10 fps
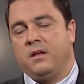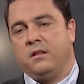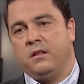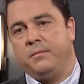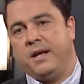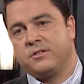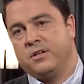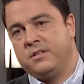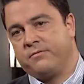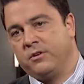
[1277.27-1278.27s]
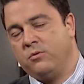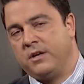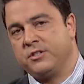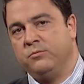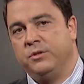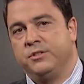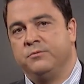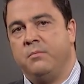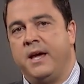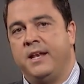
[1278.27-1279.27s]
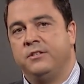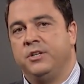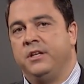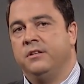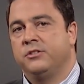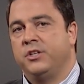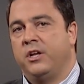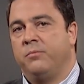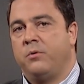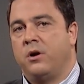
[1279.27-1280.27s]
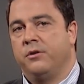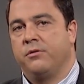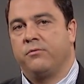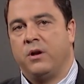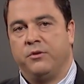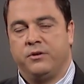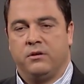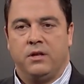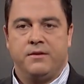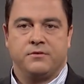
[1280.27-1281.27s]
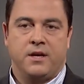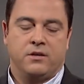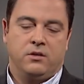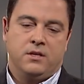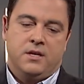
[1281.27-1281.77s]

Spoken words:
let me ask you a different question, which is managing the channel partner throughout their life cycle.